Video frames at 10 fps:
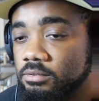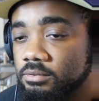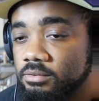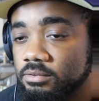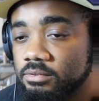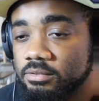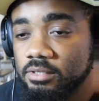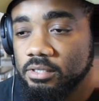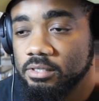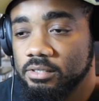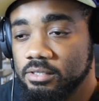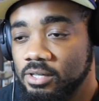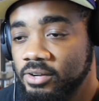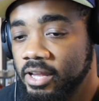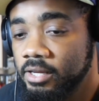Christ. Jesus Christ.
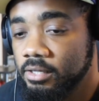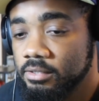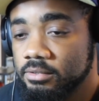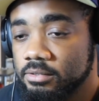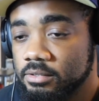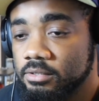All right. Okay. Hell yeah.